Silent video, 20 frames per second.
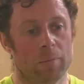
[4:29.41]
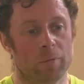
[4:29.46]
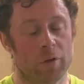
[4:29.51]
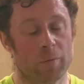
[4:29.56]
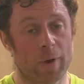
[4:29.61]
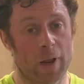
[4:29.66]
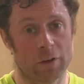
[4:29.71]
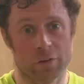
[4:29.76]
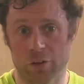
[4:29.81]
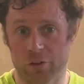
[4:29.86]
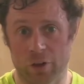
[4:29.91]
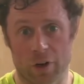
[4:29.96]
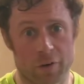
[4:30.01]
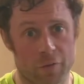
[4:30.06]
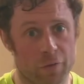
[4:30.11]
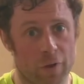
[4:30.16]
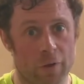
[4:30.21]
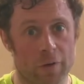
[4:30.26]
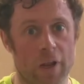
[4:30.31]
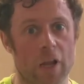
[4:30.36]
Gymnastics are
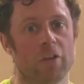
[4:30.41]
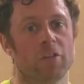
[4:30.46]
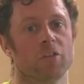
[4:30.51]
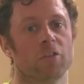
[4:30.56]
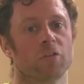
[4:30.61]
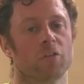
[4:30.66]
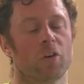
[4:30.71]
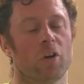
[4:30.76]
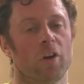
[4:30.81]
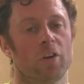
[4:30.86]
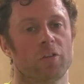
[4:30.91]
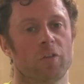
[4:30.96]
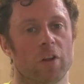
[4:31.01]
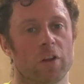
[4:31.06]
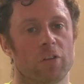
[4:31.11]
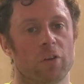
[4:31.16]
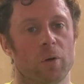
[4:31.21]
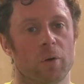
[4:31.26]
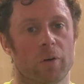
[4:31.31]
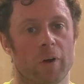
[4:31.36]
the foundations of
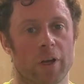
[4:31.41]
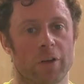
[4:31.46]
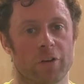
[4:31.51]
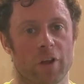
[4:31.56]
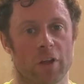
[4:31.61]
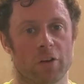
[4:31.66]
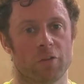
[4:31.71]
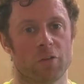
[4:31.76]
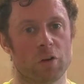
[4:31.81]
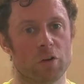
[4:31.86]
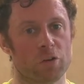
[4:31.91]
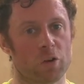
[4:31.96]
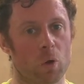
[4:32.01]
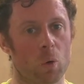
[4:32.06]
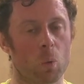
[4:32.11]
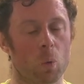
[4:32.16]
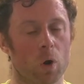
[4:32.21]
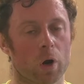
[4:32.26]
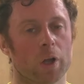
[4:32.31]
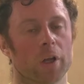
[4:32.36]
CrossFit, so a great chance for you
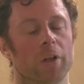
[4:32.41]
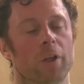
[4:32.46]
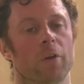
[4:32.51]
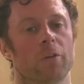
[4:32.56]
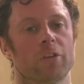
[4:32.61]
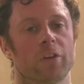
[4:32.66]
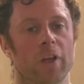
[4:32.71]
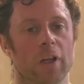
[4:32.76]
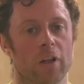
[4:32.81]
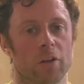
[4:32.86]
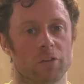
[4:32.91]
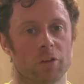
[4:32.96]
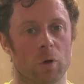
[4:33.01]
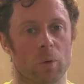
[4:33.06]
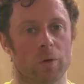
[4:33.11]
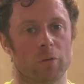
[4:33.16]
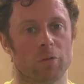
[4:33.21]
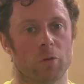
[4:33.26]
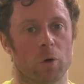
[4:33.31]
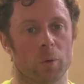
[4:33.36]
to work on those skills
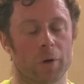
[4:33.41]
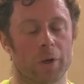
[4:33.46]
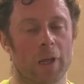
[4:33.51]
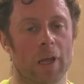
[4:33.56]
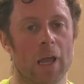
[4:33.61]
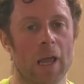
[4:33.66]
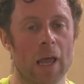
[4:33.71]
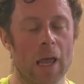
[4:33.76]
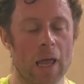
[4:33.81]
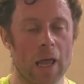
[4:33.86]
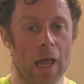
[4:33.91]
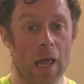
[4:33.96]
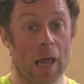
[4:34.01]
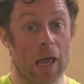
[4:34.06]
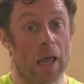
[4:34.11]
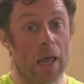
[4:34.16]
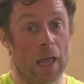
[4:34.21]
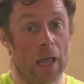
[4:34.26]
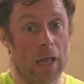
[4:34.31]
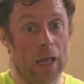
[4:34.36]
going forward.
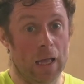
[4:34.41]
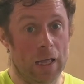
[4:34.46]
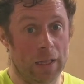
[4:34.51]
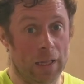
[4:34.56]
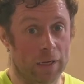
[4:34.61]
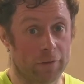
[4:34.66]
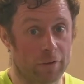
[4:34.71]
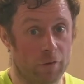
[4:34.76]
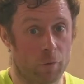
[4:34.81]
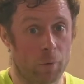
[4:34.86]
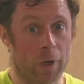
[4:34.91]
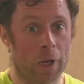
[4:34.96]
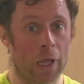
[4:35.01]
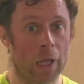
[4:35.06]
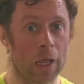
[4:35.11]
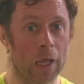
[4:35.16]
Thanks everyone.